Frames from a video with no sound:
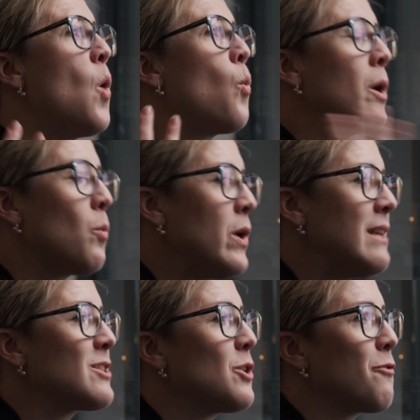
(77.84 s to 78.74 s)
When we
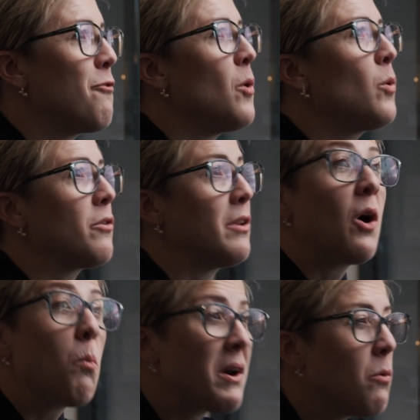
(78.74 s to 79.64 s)
start focusing
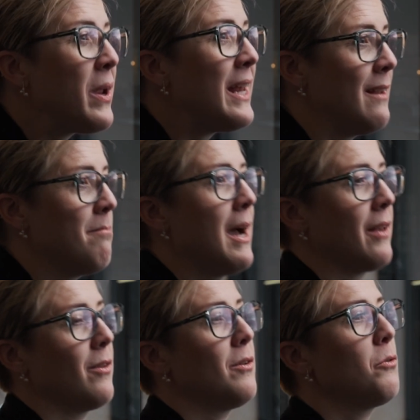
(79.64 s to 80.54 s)
on what really
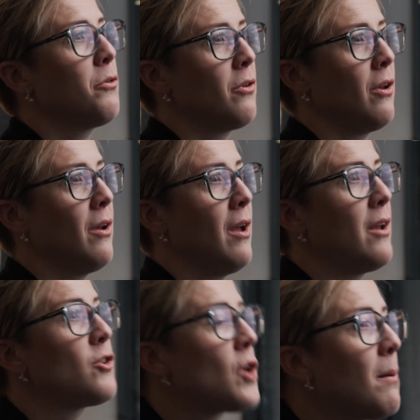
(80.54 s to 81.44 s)
matters,
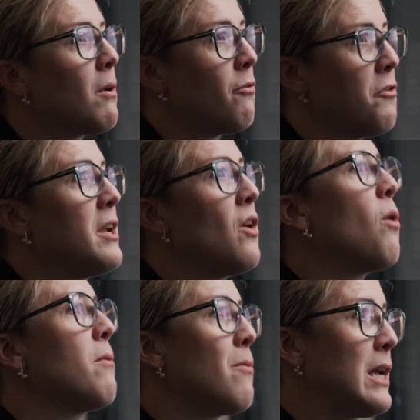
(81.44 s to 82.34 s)
trouble-free
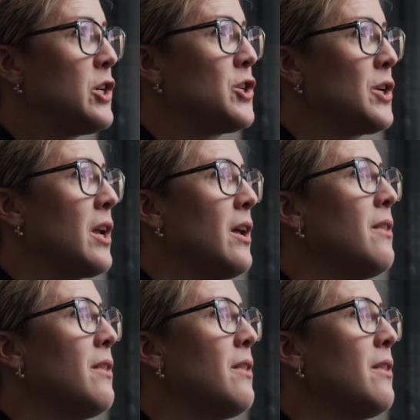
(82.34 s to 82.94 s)
operation,